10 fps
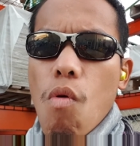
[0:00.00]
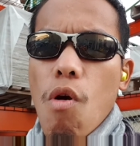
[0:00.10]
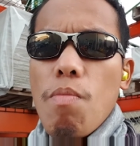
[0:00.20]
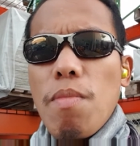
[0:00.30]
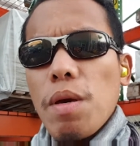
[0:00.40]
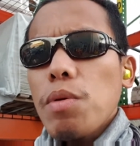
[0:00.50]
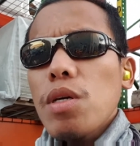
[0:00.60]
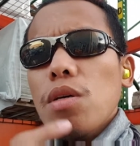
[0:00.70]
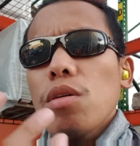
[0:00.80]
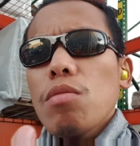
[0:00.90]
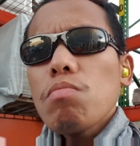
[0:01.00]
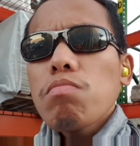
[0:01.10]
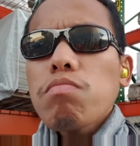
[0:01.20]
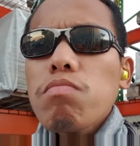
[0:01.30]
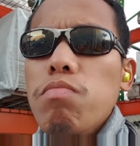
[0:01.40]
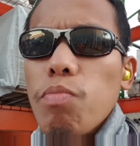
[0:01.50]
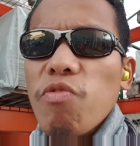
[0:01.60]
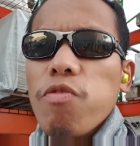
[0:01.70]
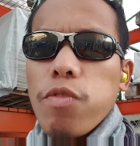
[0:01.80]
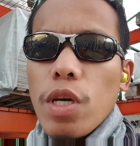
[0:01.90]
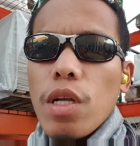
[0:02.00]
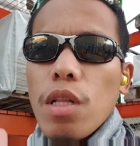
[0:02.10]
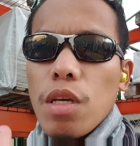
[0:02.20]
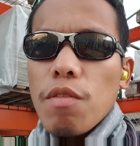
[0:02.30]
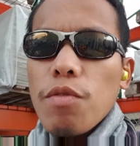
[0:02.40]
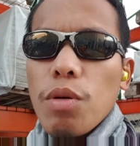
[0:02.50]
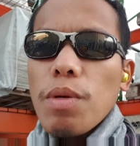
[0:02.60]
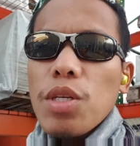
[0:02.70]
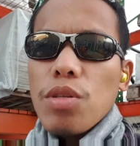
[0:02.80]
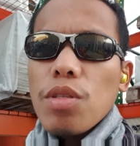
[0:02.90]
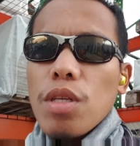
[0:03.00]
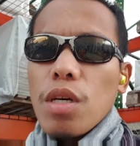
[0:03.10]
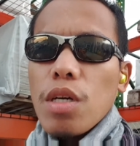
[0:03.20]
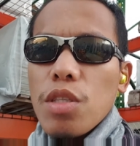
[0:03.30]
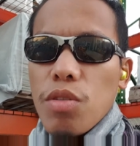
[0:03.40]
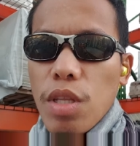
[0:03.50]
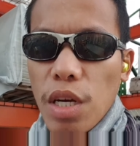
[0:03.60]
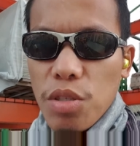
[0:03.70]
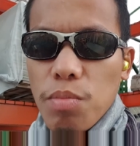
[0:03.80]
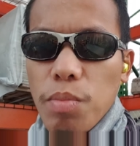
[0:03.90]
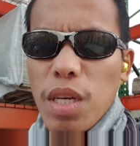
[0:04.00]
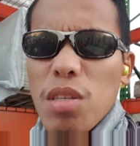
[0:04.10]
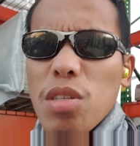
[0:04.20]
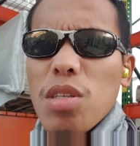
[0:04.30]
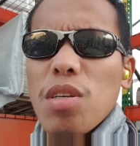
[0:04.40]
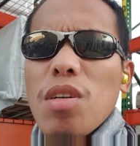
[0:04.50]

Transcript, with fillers: or maybe fill information in the introduction page.